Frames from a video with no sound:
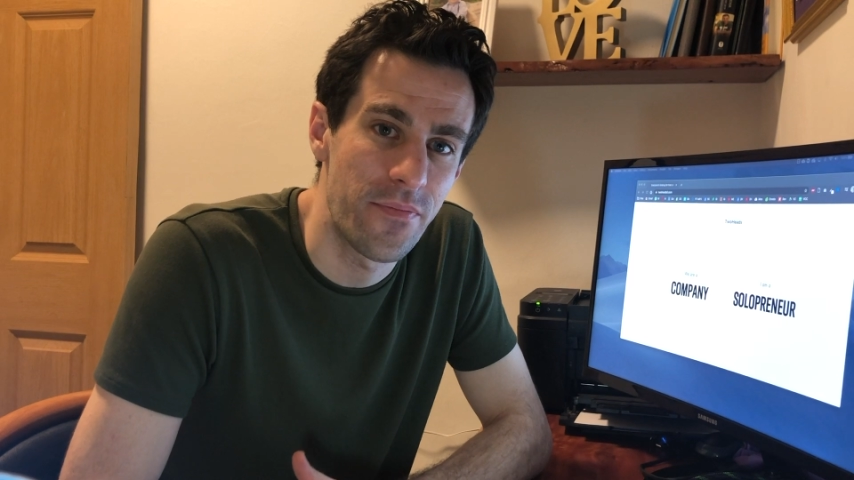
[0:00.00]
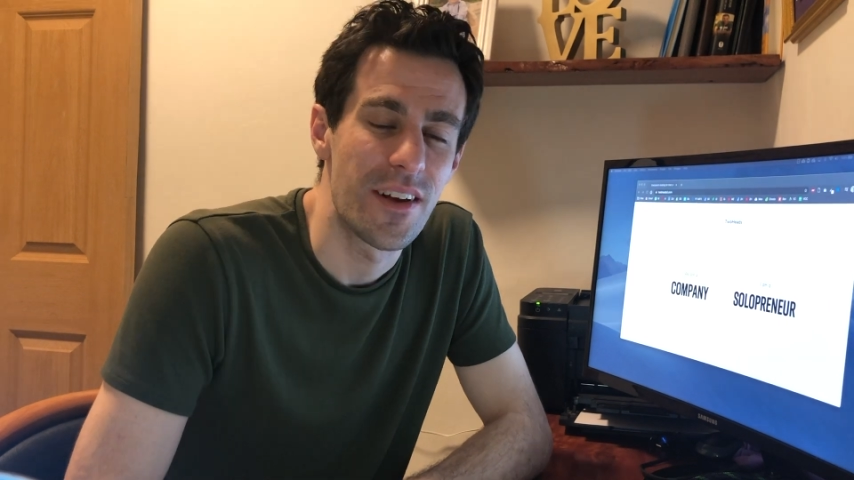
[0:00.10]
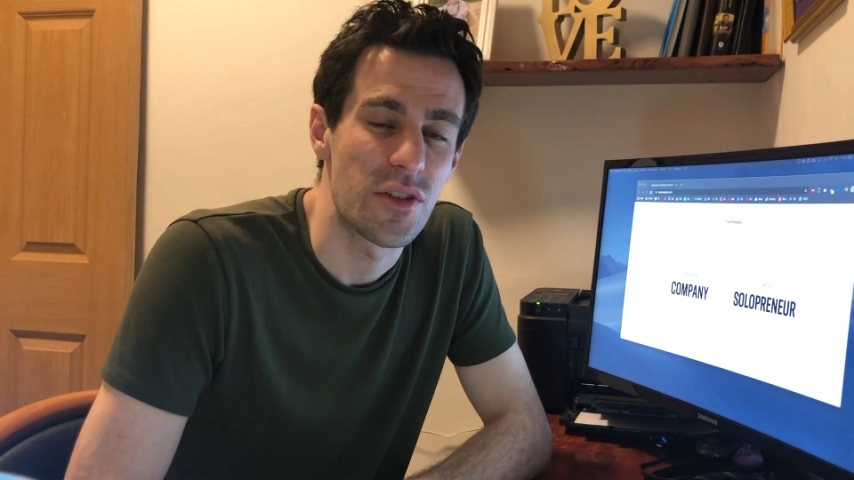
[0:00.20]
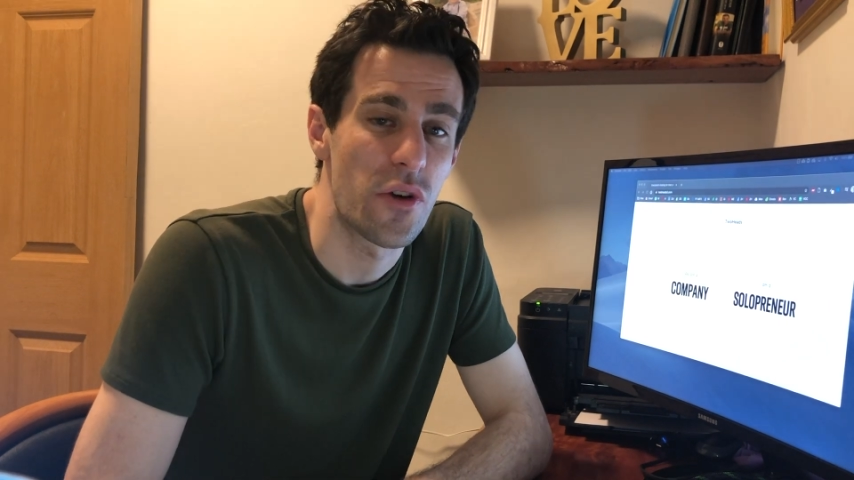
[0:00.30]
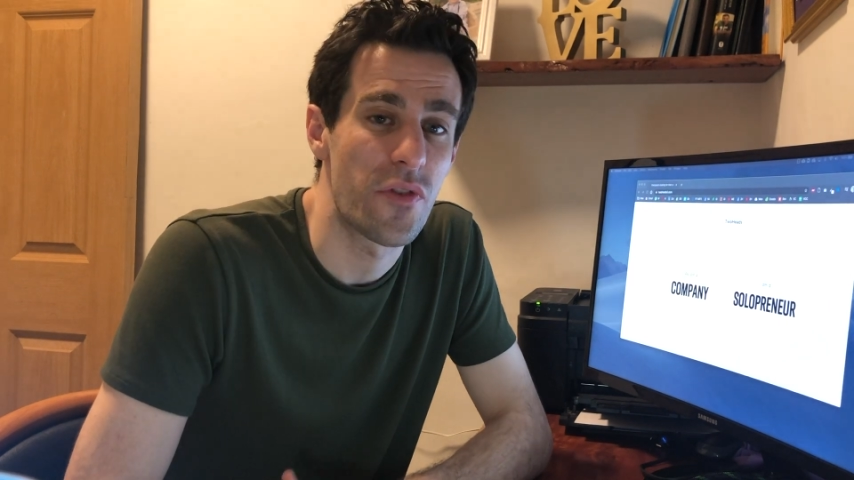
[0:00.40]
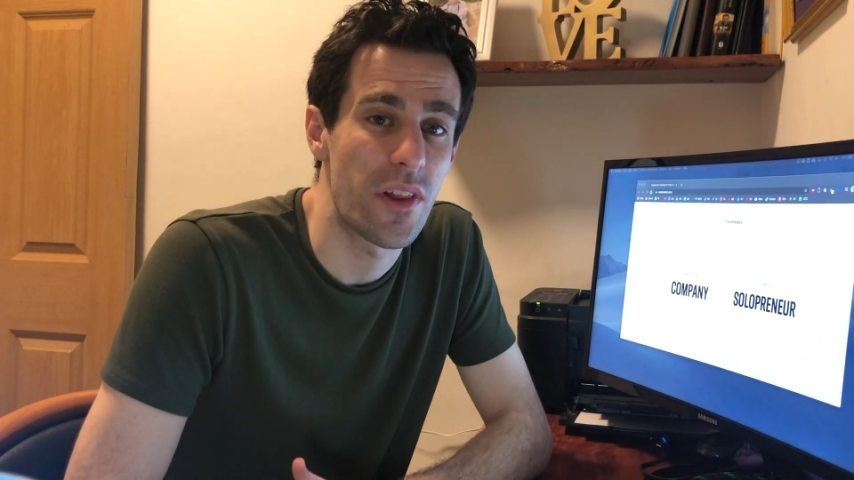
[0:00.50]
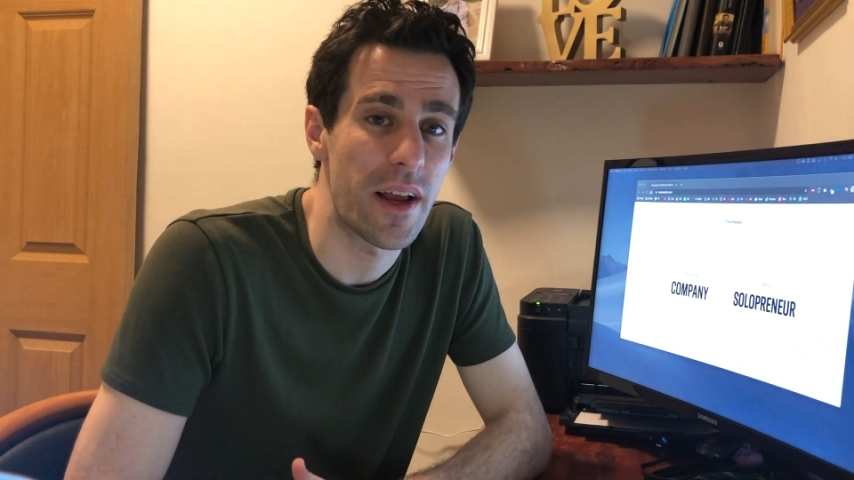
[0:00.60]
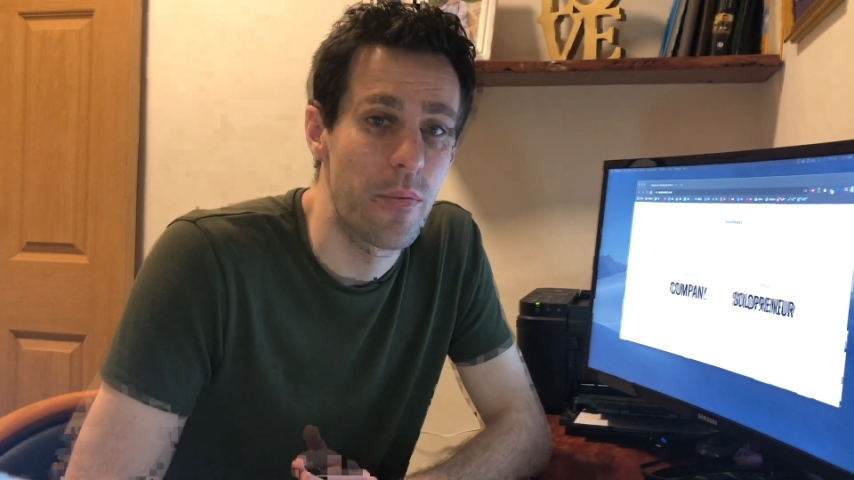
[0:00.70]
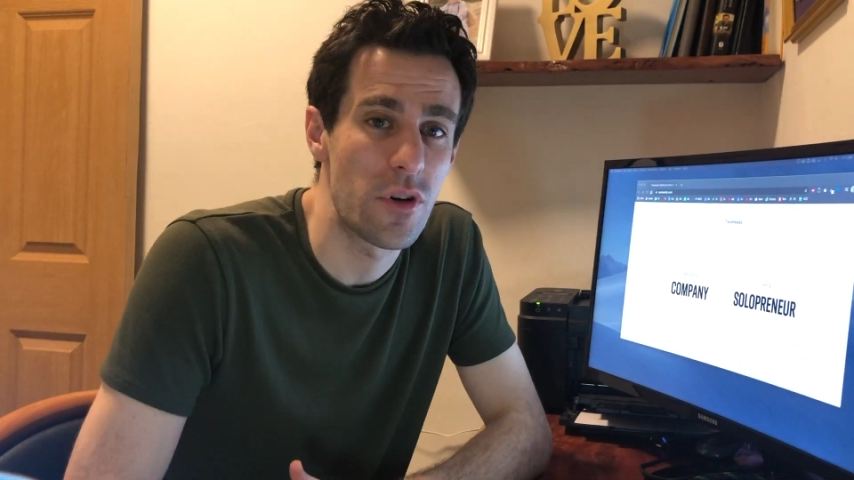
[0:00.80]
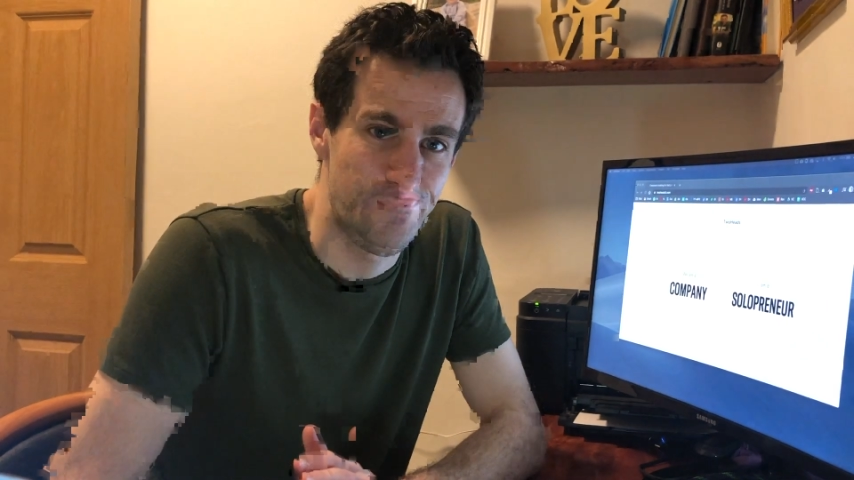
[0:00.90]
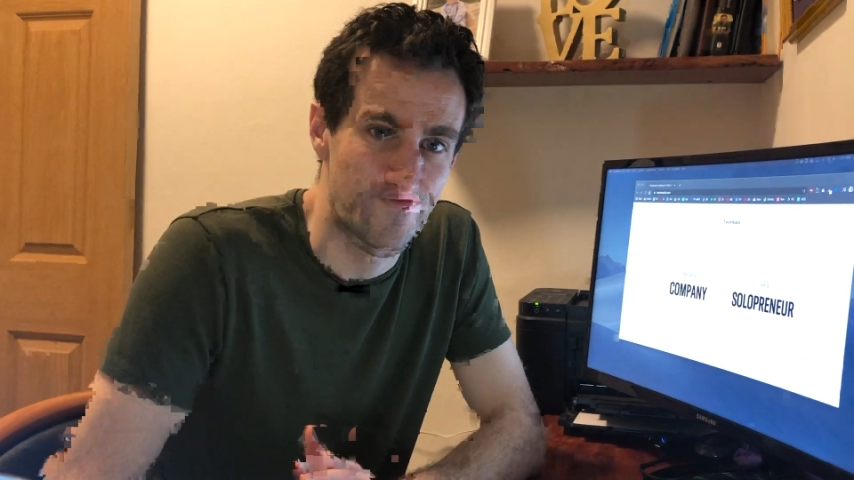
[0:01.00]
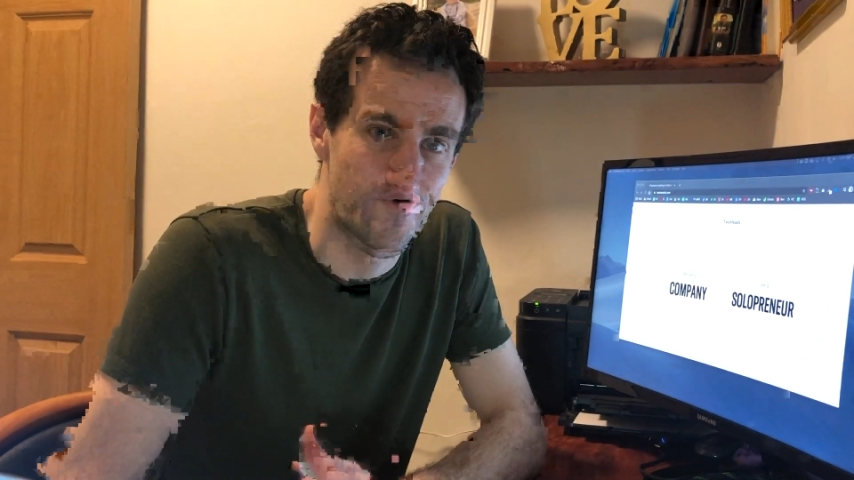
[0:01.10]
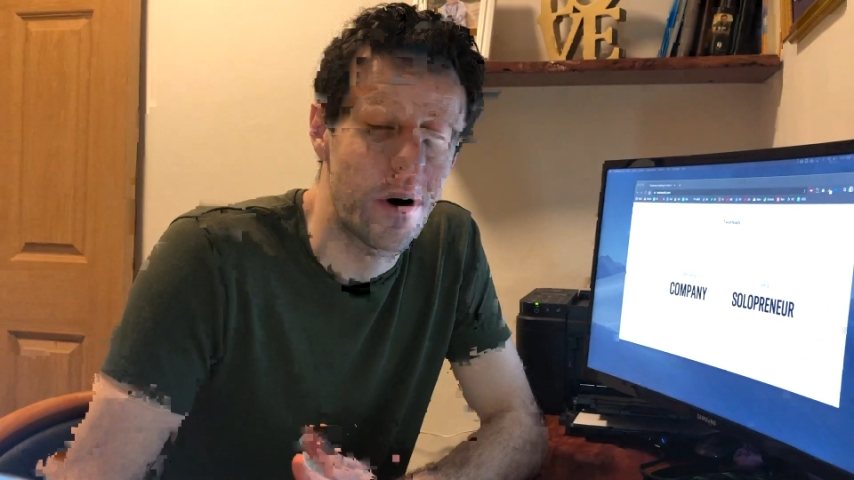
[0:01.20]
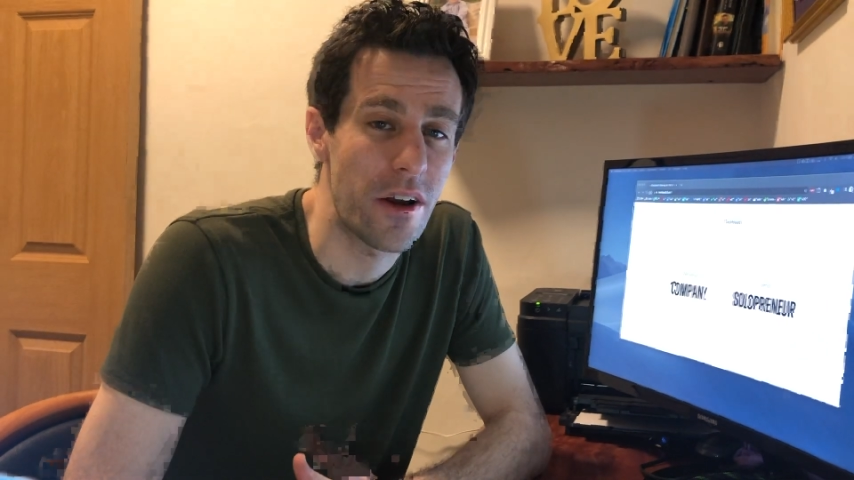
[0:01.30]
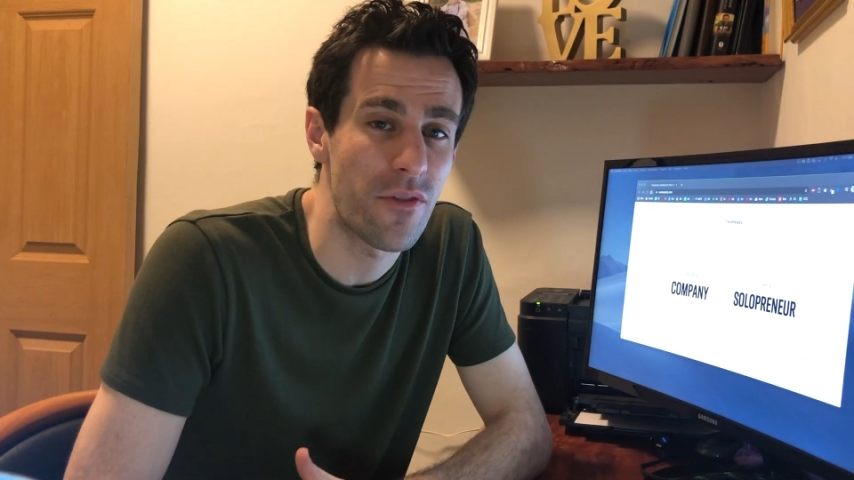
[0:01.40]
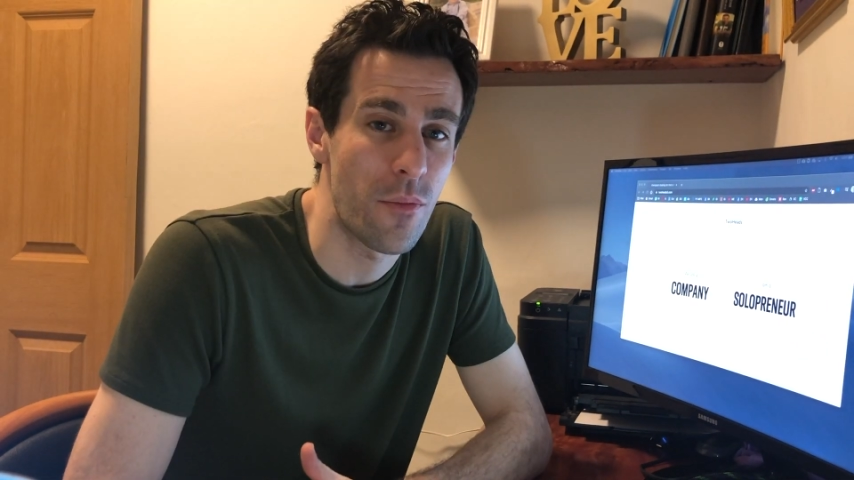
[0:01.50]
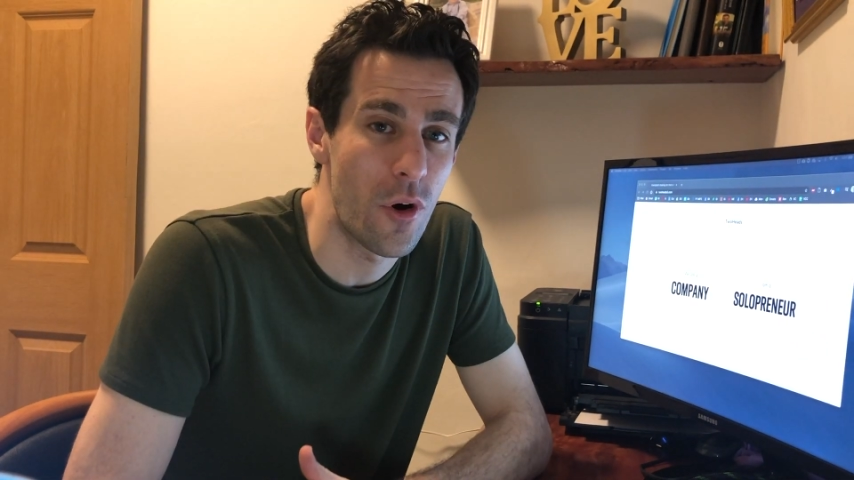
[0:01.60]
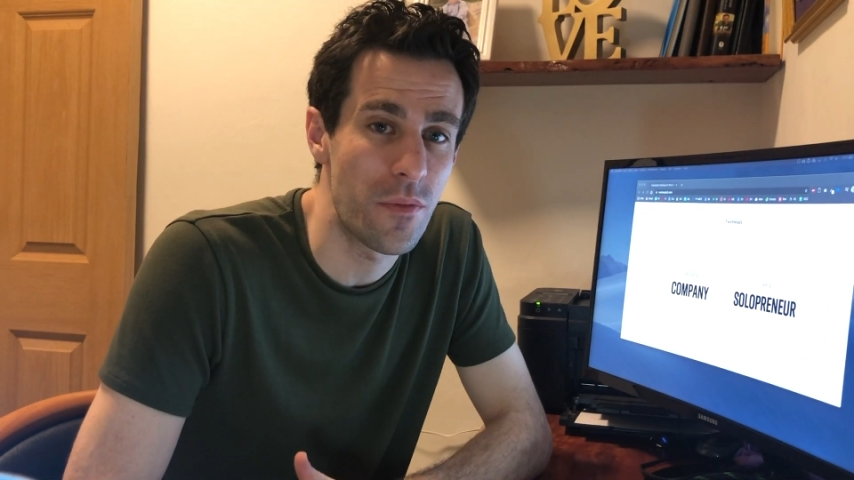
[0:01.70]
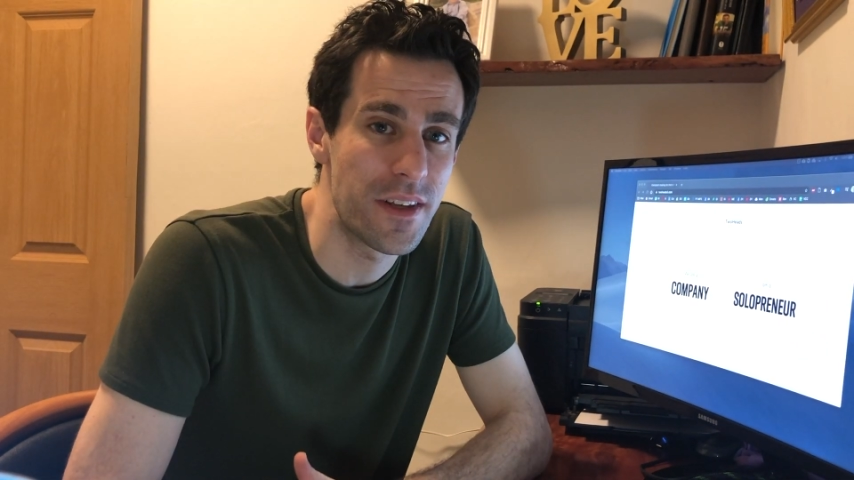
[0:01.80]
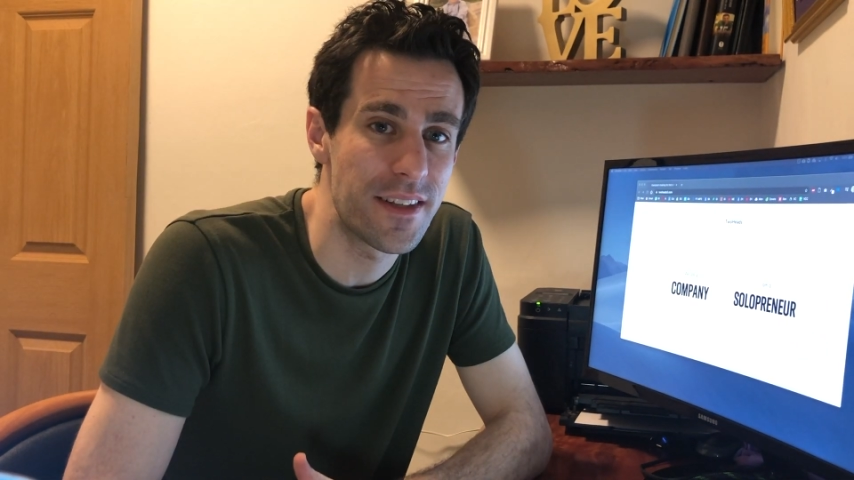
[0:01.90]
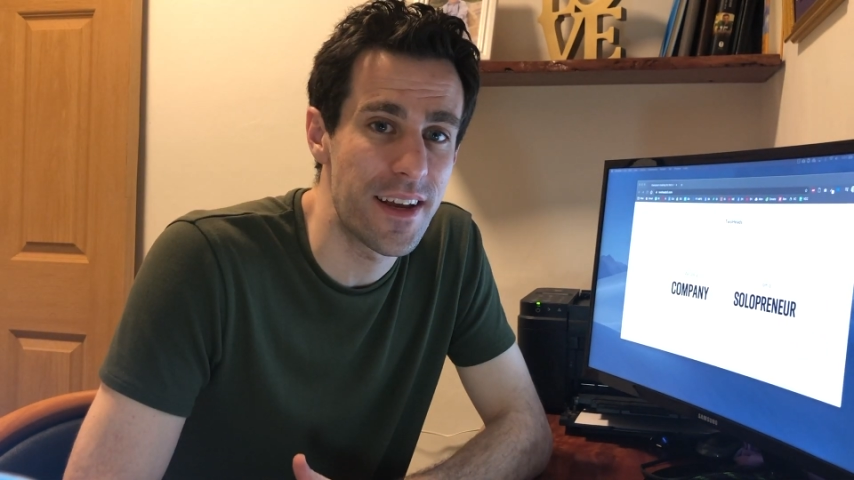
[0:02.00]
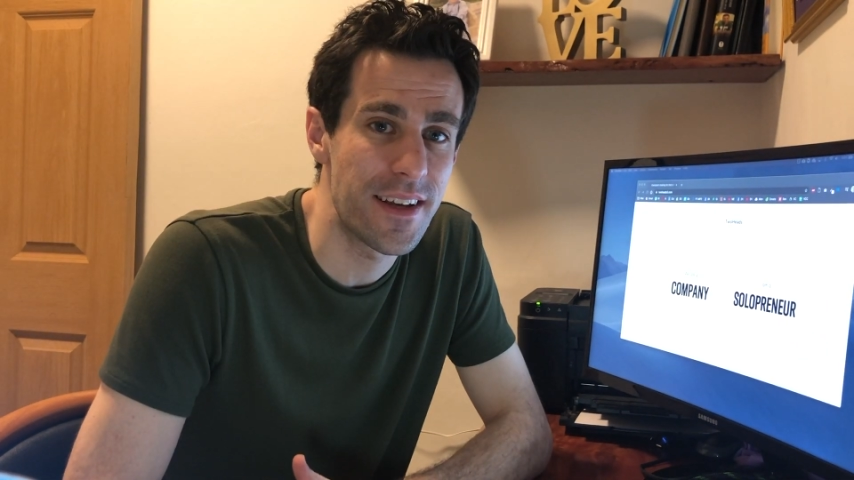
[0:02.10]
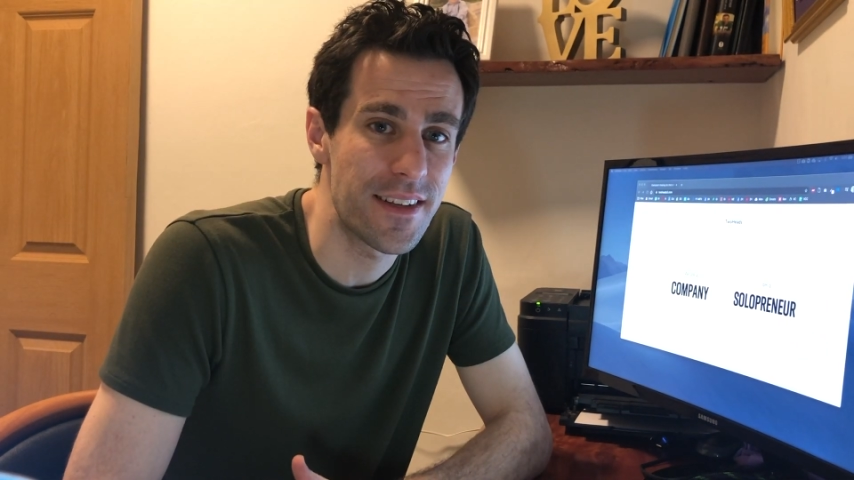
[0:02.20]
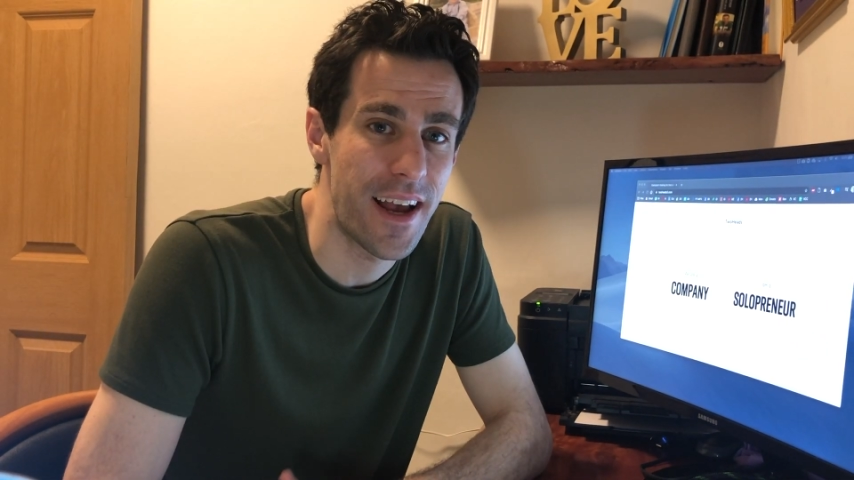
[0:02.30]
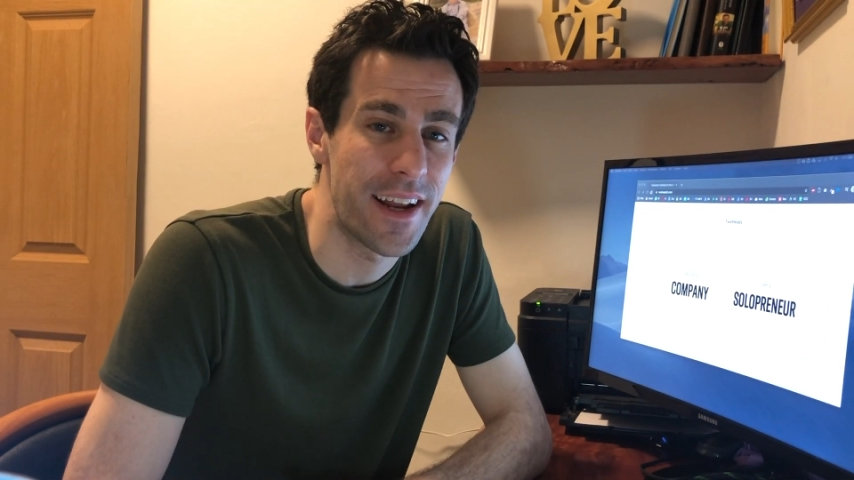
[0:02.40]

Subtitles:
So if you're like most people working from home these days